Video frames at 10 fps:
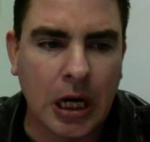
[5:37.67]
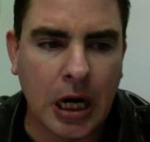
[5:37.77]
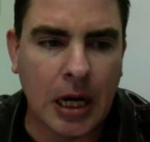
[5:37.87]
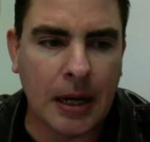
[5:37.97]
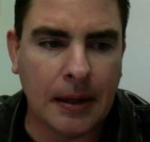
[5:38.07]

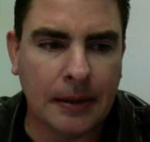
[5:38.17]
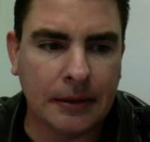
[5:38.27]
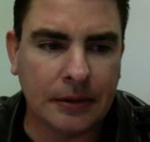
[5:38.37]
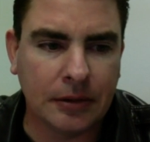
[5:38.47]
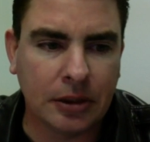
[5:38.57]

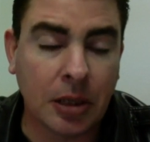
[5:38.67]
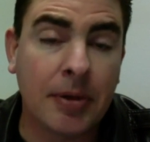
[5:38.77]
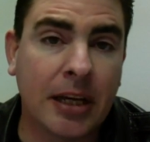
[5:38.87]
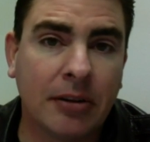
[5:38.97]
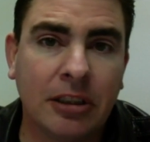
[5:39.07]

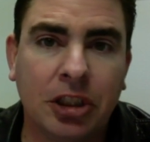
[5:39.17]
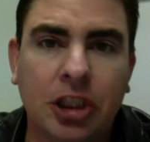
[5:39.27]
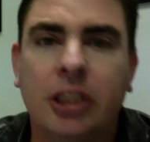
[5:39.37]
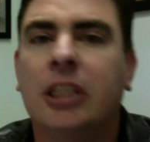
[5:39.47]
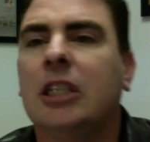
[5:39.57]
Coming out this
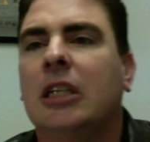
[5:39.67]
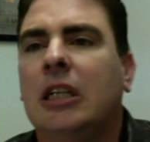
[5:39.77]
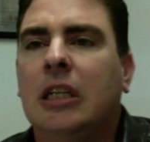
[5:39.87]
year,